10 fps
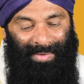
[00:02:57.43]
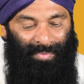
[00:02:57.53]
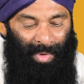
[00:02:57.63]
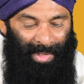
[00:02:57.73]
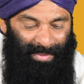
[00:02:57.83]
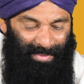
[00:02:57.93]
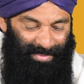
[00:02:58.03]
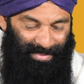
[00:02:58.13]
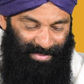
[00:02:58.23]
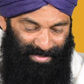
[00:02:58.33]

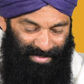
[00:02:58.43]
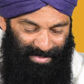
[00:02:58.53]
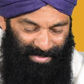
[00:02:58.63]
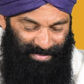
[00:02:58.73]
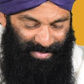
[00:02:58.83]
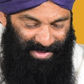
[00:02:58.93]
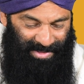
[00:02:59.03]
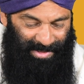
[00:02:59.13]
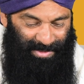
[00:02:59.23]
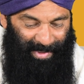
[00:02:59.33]
One
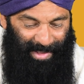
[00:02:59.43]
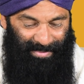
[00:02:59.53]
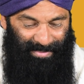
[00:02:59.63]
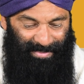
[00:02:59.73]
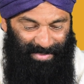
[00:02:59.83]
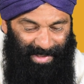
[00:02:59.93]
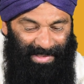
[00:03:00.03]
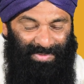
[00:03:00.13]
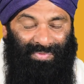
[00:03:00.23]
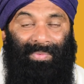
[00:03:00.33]
businessman,
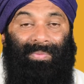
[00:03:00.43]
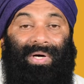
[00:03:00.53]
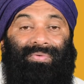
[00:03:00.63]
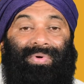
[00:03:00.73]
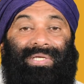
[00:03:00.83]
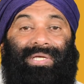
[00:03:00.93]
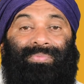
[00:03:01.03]
that is from a Marwadi